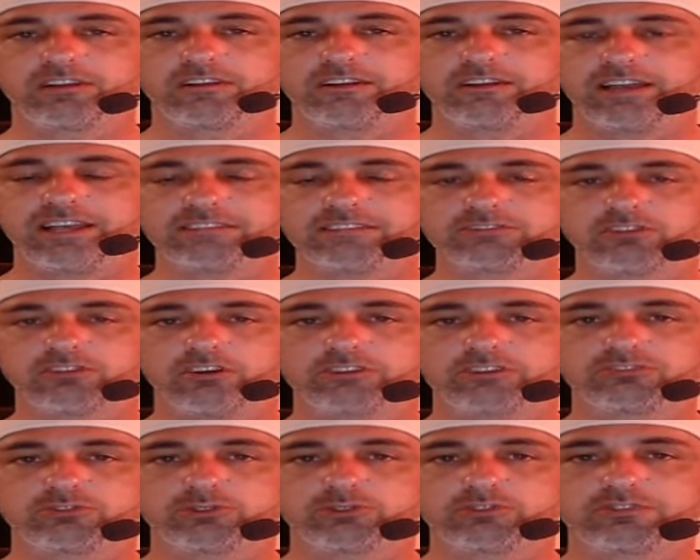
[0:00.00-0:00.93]
has
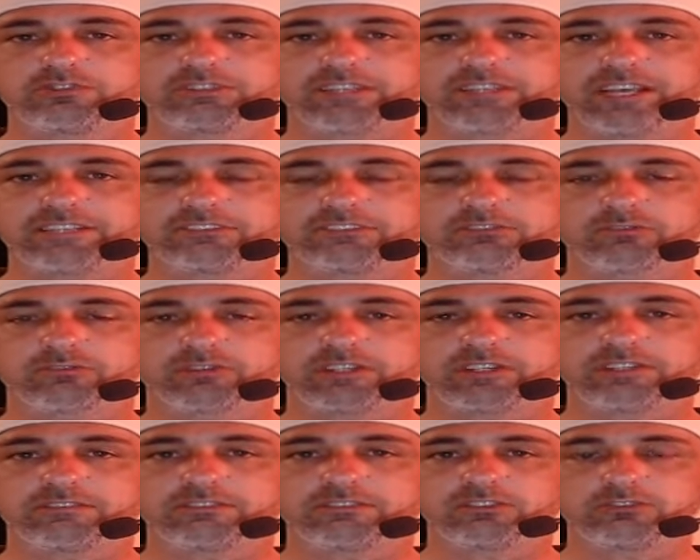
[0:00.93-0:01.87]
lost two of his last
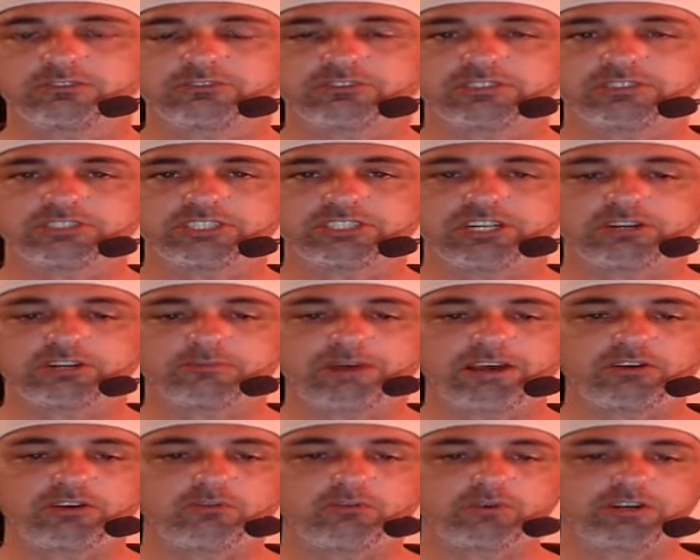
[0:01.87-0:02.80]
three, losing to
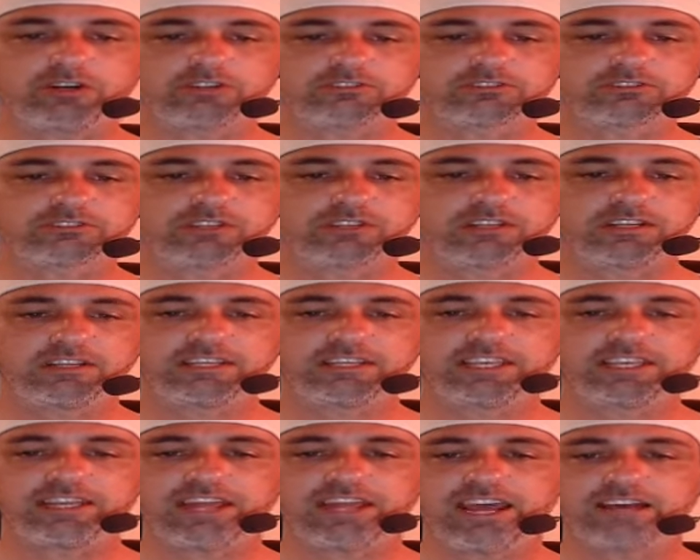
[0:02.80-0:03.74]
Jeremiah Wells
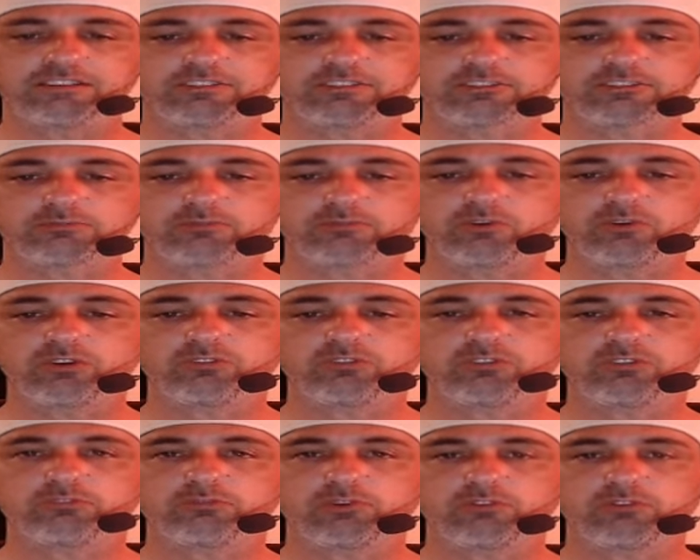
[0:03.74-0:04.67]
and Alex
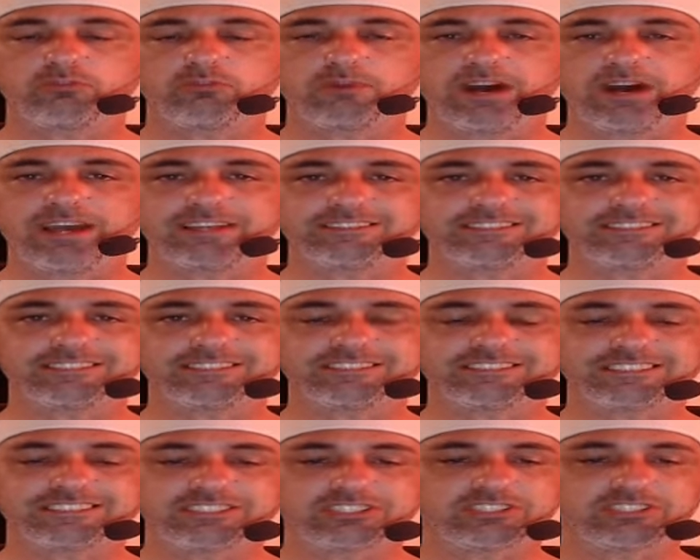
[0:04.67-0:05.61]
Morono, both by
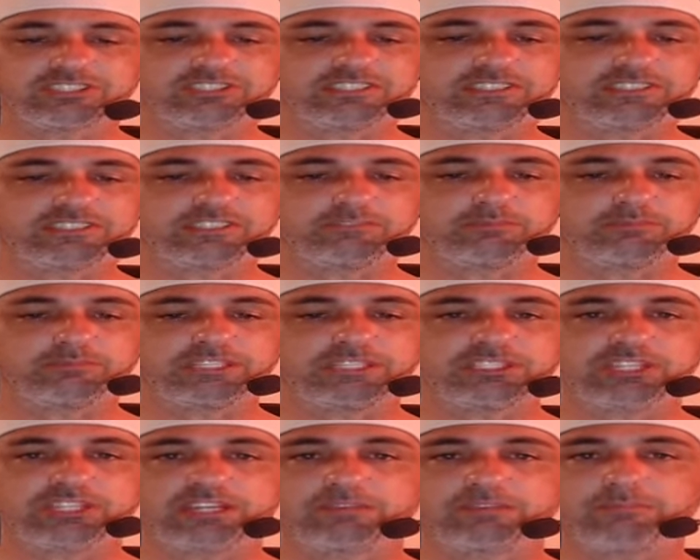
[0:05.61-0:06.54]
decision. He did beat
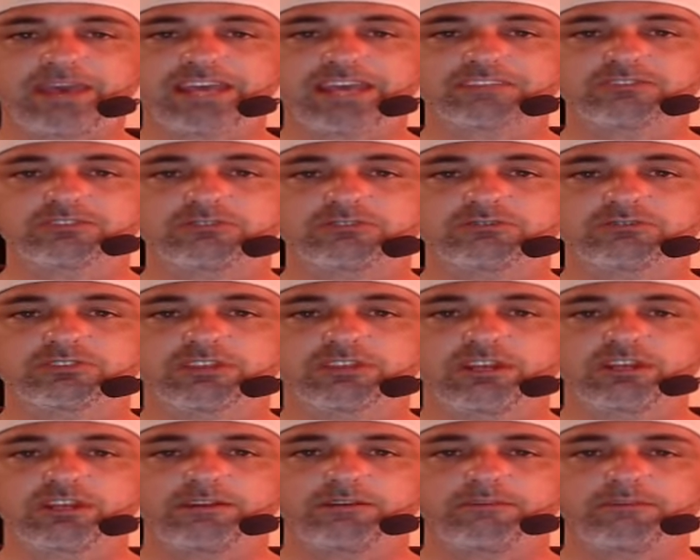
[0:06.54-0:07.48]
Jake Matthews
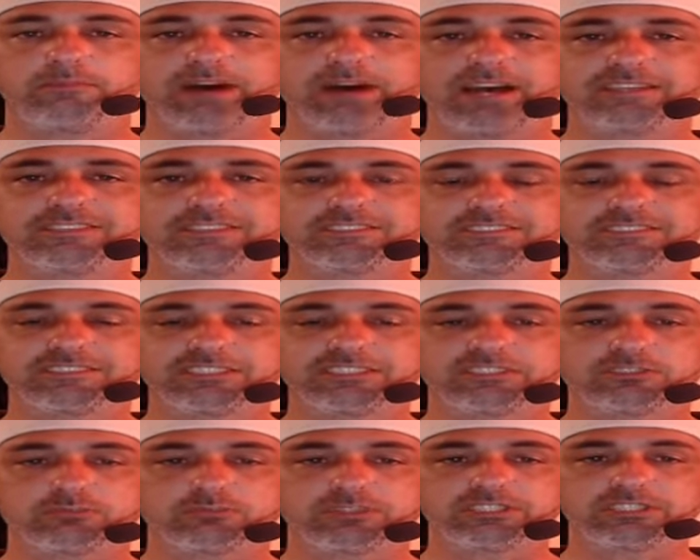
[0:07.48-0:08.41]
by
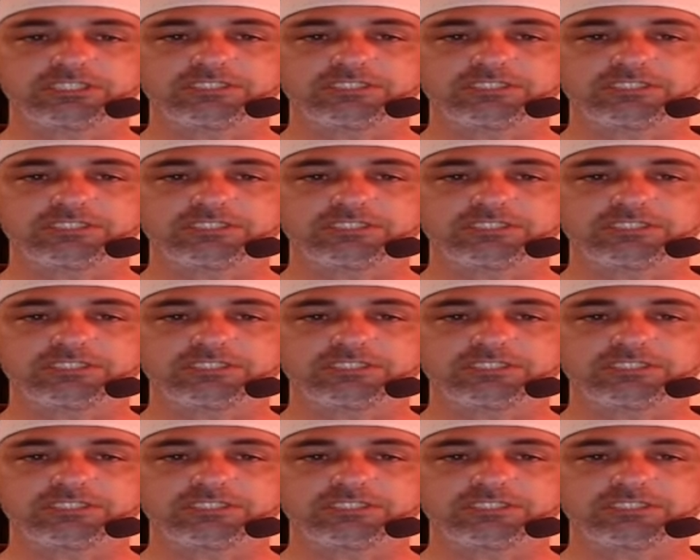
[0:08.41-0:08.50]
decision, which